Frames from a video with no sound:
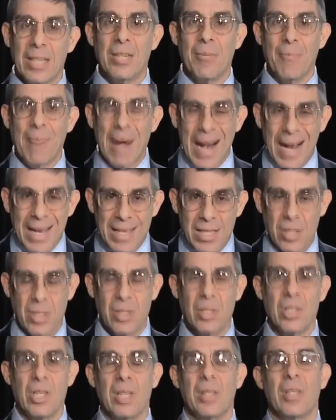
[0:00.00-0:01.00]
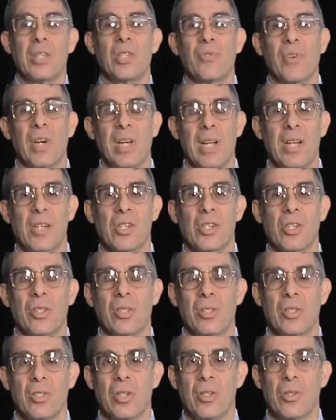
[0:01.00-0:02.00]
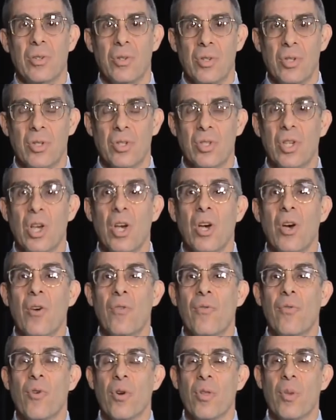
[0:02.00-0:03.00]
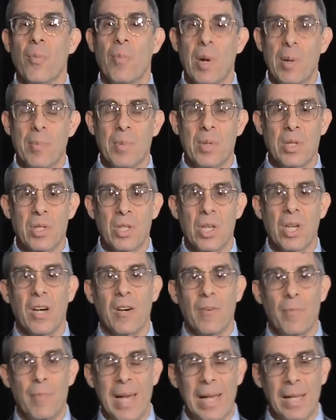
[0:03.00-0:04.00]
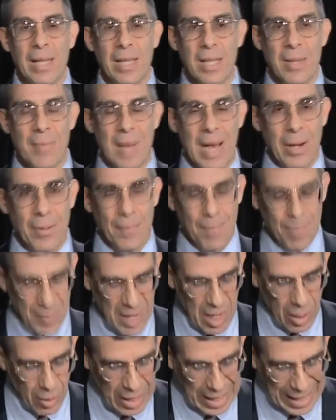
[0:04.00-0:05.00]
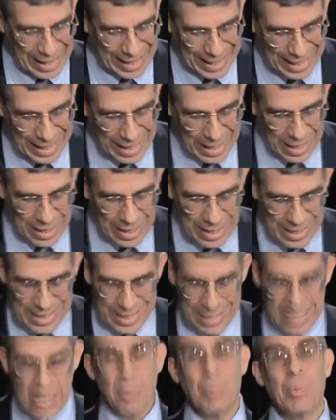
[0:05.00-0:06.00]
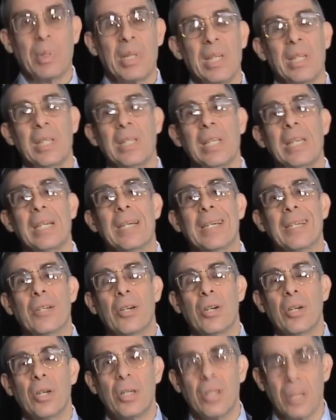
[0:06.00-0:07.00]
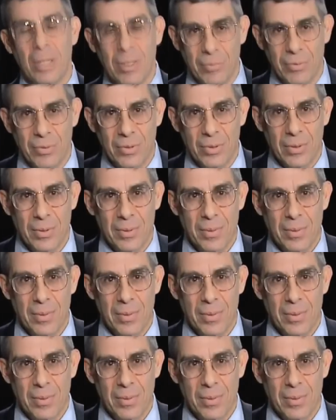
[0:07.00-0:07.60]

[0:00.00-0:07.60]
deposits in these financial institutions, for the purpose of bailing them out. Now, this is completely unheard of.